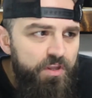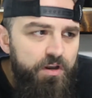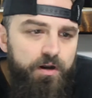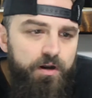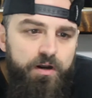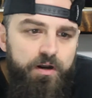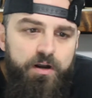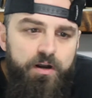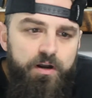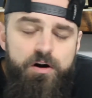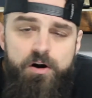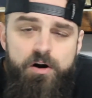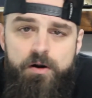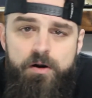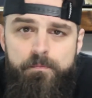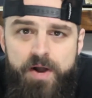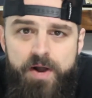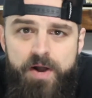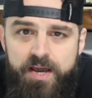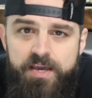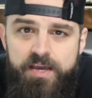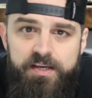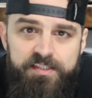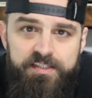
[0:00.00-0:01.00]
on
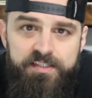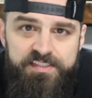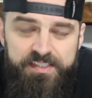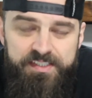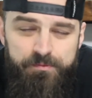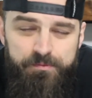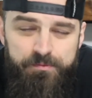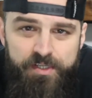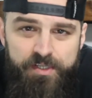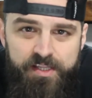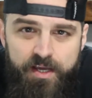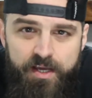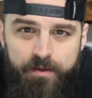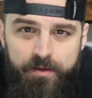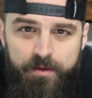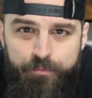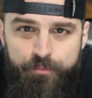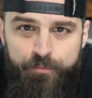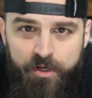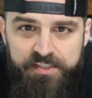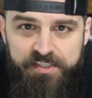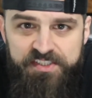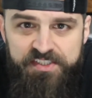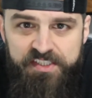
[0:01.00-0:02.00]
my assembly line
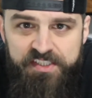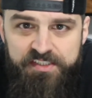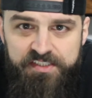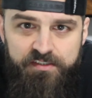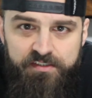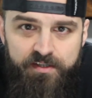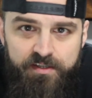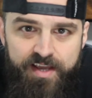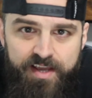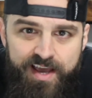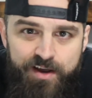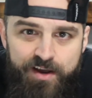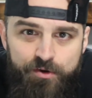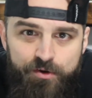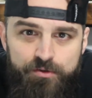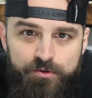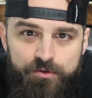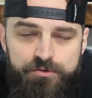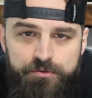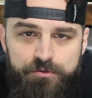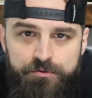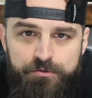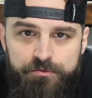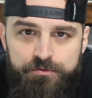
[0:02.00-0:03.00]
process on how
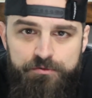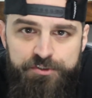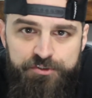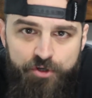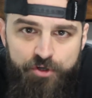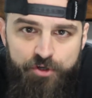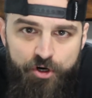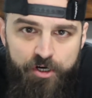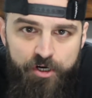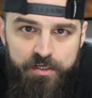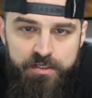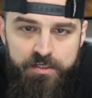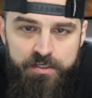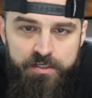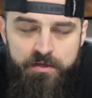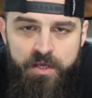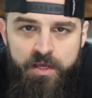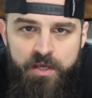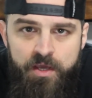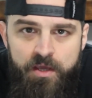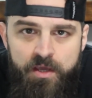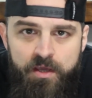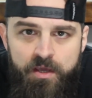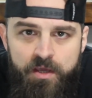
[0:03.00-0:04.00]
to start,
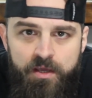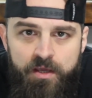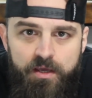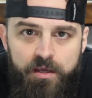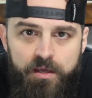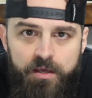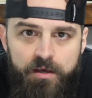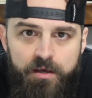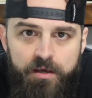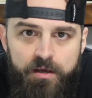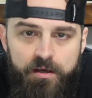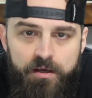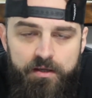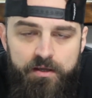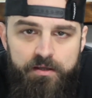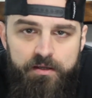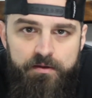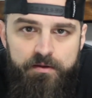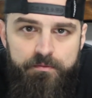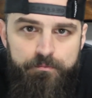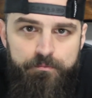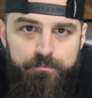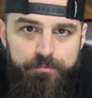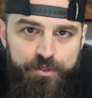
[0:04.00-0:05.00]

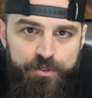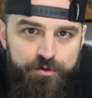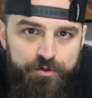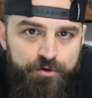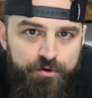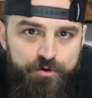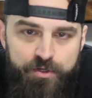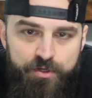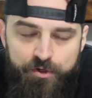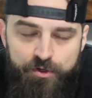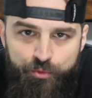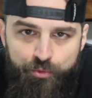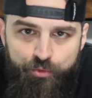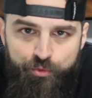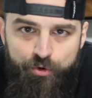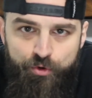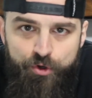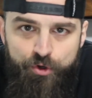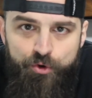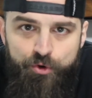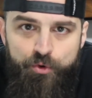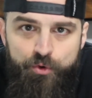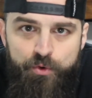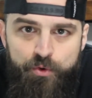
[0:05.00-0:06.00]
build, and
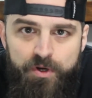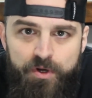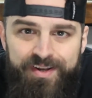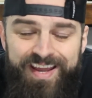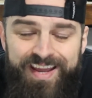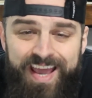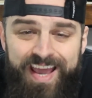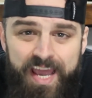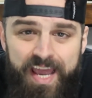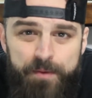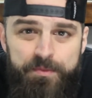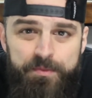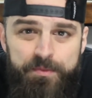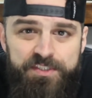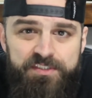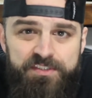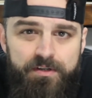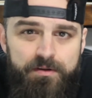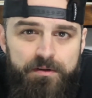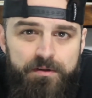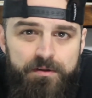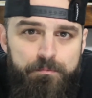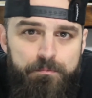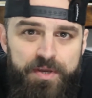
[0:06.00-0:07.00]
grow an
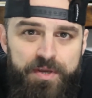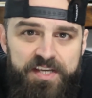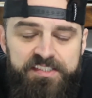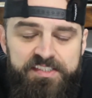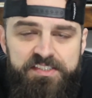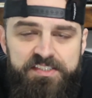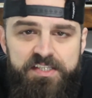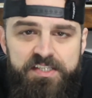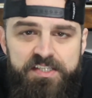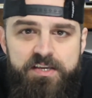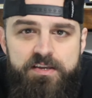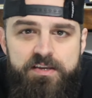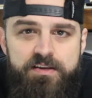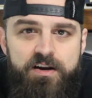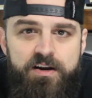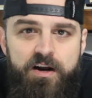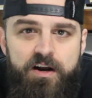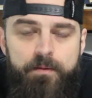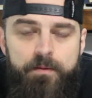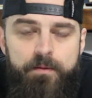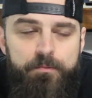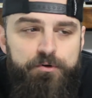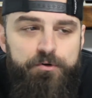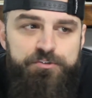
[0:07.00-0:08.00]
Amazon based e
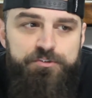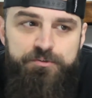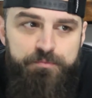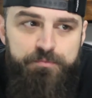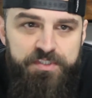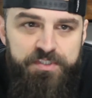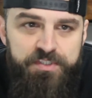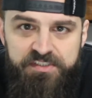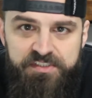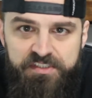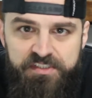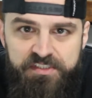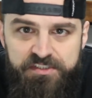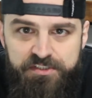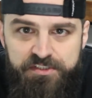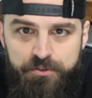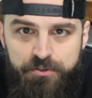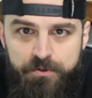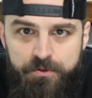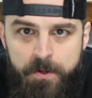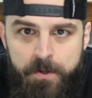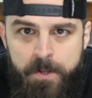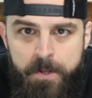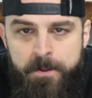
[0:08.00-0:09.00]
commerce business.
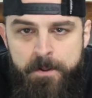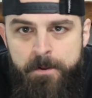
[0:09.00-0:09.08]
So,